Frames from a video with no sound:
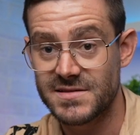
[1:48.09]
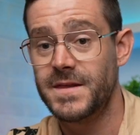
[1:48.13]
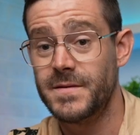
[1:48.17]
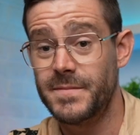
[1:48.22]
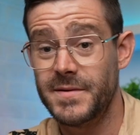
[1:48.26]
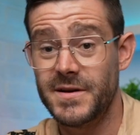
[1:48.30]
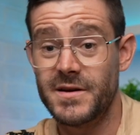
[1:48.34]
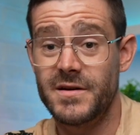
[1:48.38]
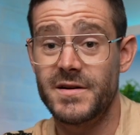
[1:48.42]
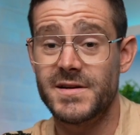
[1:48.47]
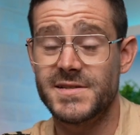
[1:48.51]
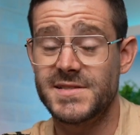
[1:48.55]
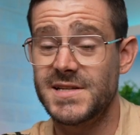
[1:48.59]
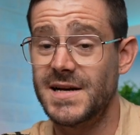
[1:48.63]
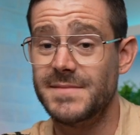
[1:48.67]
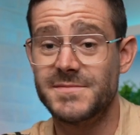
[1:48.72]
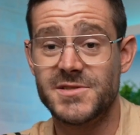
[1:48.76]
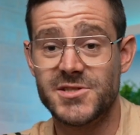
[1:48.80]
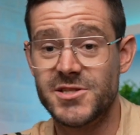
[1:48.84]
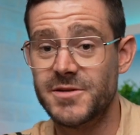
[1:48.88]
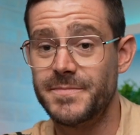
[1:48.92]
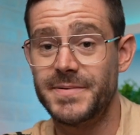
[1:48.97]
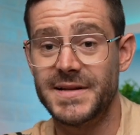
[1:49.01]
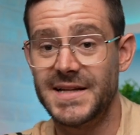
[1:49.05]
To be honest, I'm
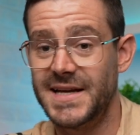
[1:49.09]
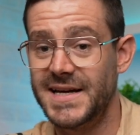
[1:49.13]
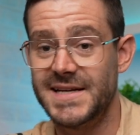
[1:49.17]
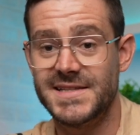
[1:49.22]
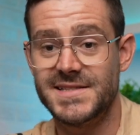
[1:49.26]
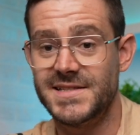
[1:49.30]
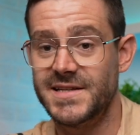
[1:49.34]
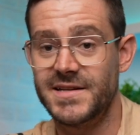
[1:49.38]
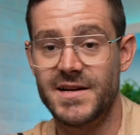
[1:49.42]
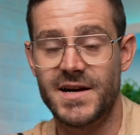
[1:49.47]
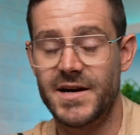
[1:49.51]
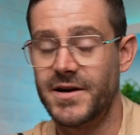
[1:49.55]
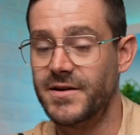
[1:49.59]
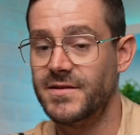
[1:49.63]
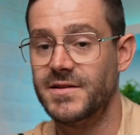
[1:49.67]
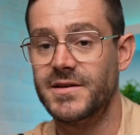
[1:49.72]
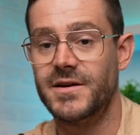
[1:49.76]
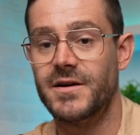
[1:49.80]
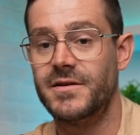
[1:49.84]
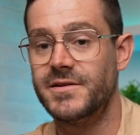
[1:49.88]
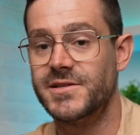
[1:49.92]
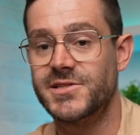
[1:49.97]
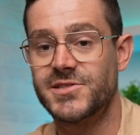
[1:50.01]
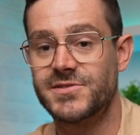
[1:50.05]
super lazy and I only
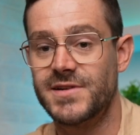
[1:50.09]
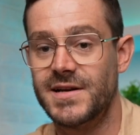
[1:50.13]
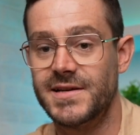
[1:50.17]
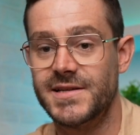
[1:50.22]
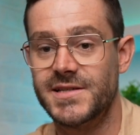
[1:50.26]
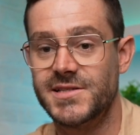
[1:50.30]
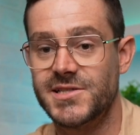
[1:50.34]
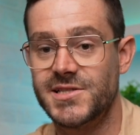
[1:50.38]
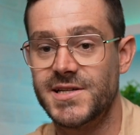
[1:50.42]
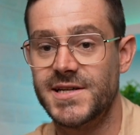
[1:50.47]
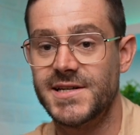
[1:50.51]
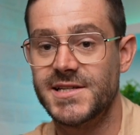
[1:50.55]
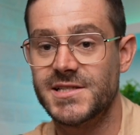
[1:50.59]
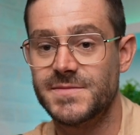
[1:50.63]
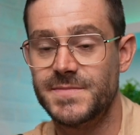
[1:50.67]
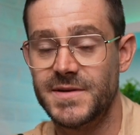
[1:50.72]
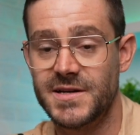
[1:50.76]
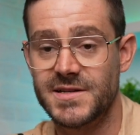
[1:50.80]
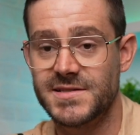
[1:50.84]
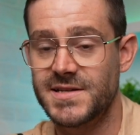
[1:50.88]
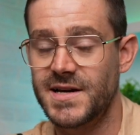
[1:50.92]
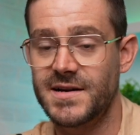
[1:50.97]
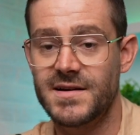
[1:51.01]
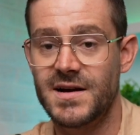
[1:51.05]
own Australian shares
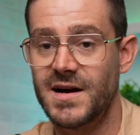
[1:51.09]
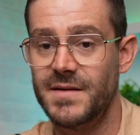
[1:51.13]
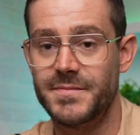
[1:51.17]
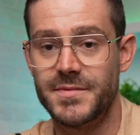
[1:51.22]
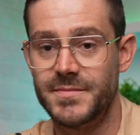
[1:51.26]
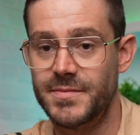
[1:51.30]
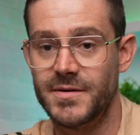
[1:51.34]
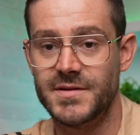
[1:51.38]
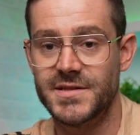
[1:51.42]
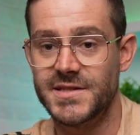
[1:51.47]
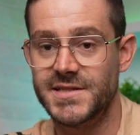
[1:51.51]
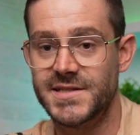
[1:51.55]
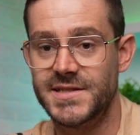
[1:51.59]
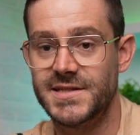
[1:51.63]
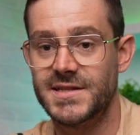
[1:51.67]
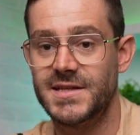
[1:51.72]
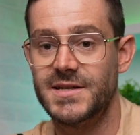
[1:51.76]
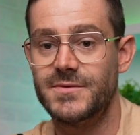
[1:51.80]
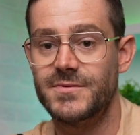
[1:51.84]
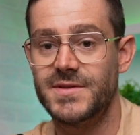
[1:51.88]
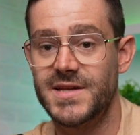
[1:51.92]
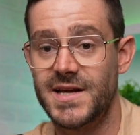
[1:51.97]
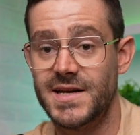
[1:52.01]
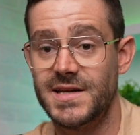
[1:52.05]
because I can't be bothered
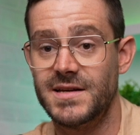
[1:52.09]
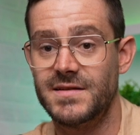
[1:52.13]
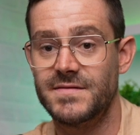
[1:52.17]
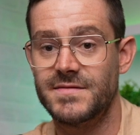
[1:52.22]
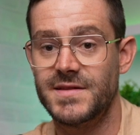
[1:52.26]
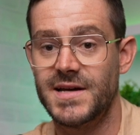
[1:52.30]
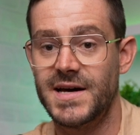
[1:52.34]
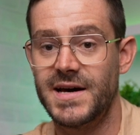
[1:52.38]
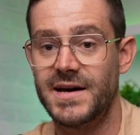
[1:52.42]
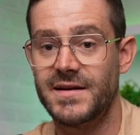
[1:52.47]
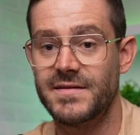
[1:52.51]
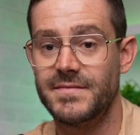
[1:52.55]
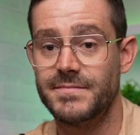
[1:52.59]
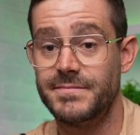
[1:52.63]
dealing with any of that.